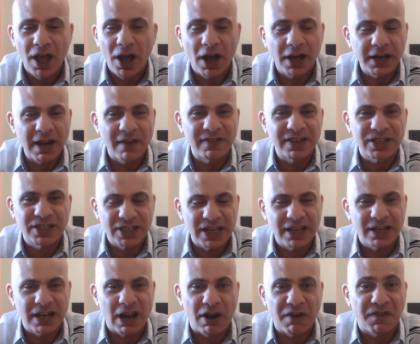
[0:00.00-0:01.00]
I never
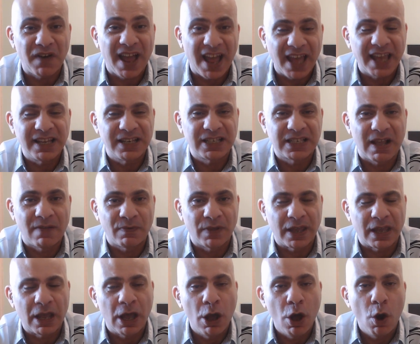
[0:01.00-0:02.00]
sit there if I hate
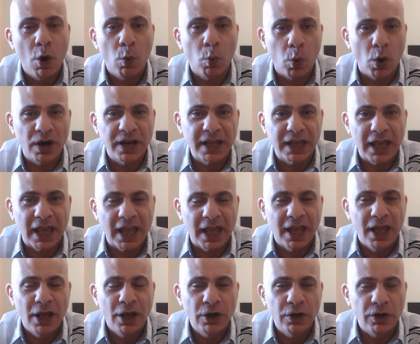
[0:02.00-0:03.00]
something, wanting it
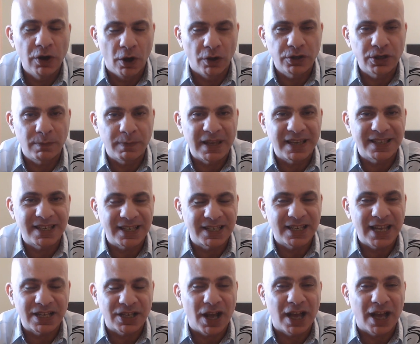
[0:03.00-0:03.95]
not to be a success.